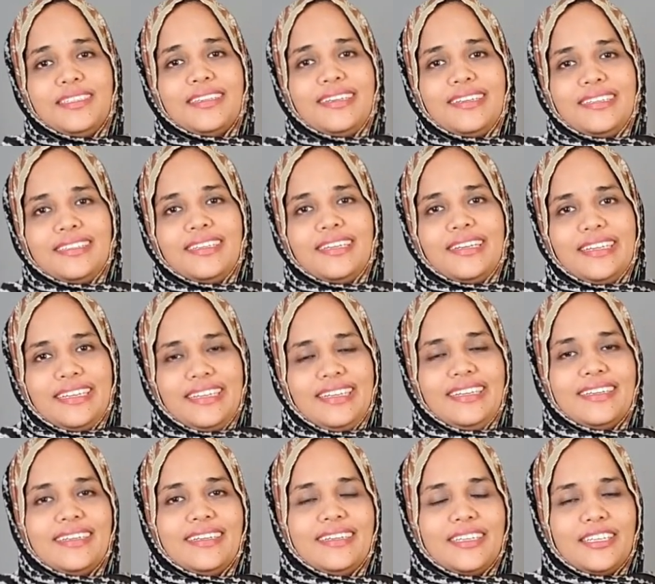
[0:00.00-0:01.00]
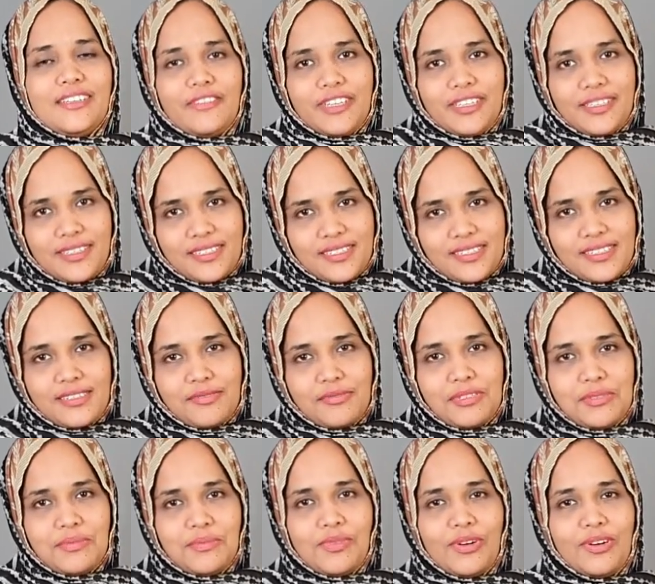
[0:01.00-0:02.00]
click the link given in the
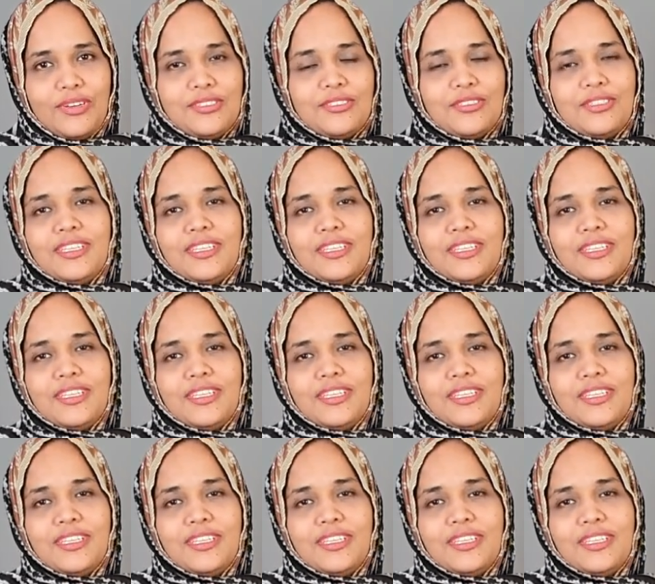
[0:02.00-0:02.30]
description box,